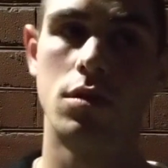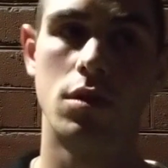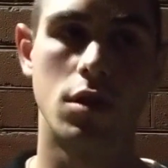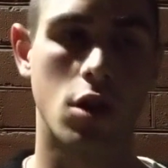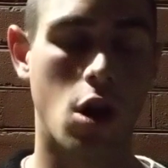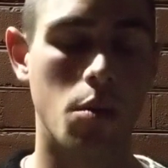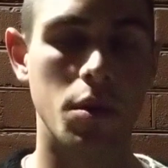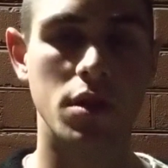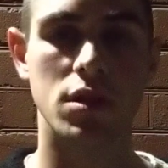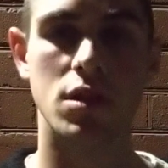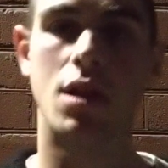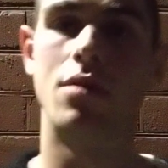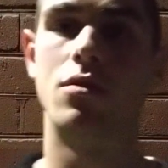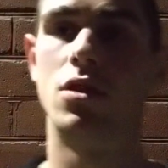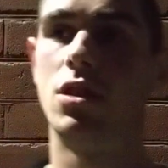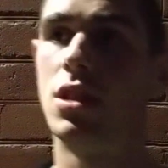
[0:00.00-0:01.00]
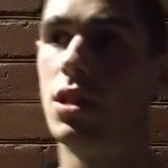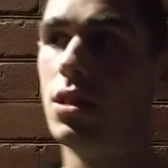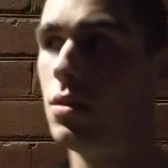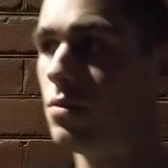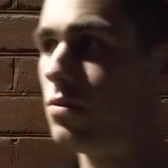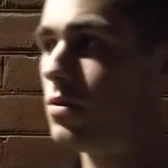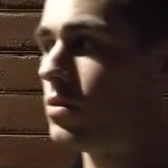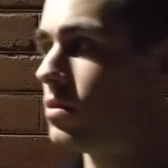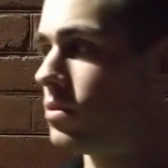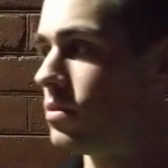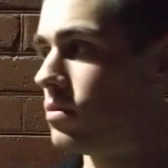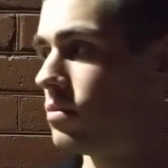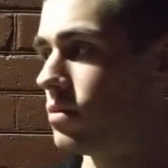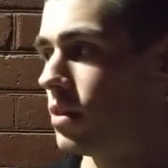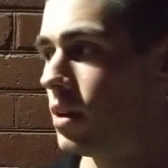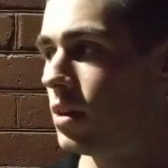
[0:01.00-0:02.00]
the comments I've received,
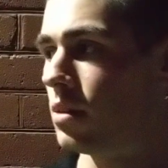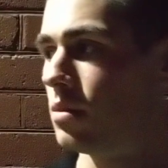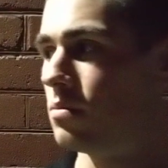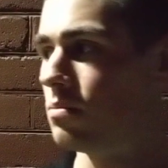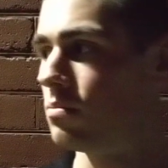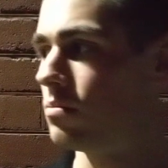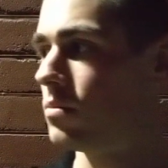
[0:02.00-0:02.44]
um,